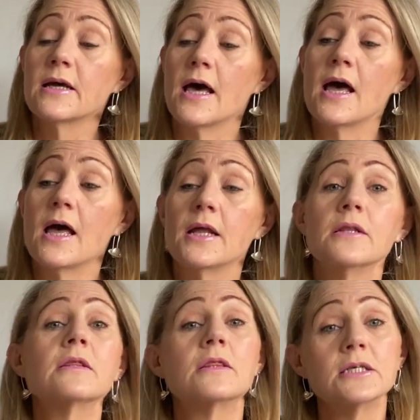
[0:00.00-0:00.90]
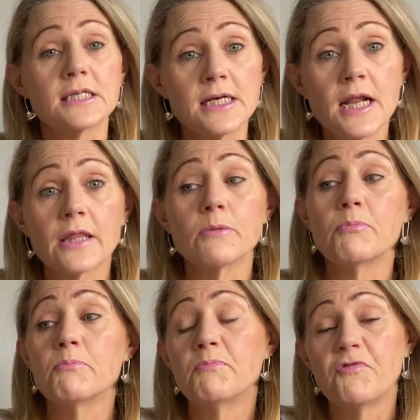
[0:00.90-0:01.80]
and there's another
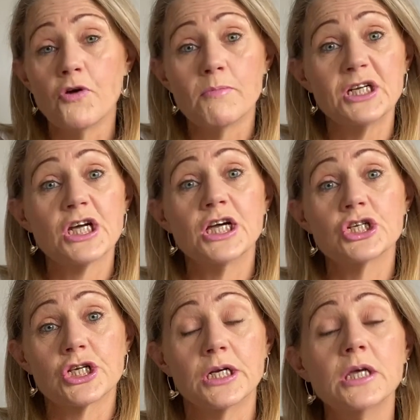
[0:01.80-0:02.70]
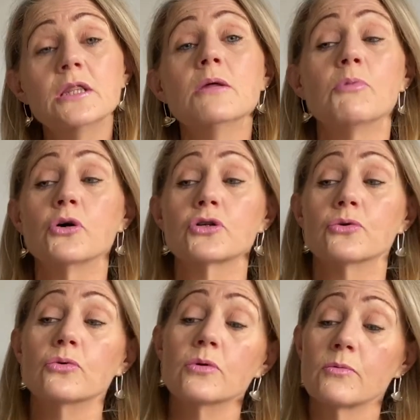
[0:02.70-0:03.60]
fermentation in the
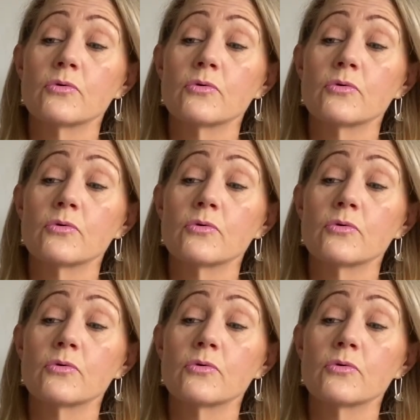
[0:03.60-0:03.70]
bottle